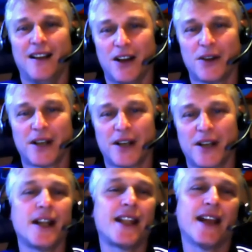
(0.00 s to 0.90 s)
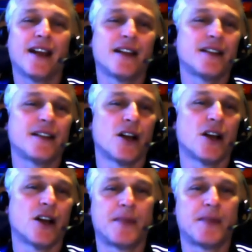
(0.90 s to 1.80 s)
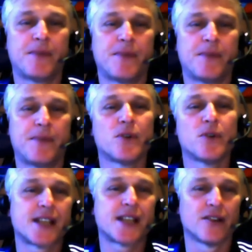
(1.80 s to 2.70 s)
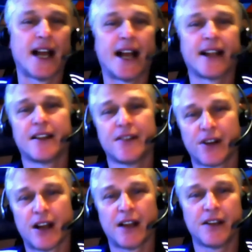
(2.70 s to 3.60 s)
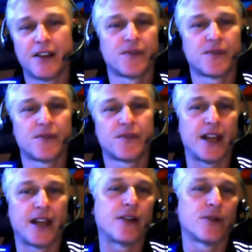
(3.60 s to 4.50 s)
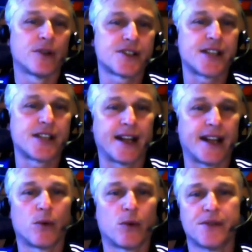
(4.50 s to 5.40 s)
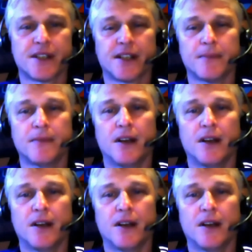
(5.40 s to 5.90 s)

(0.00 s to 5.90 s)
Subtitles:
Okay. Well, and again, I mean, the people who say they're lagging, they're not useful, they don't understand how we're using them.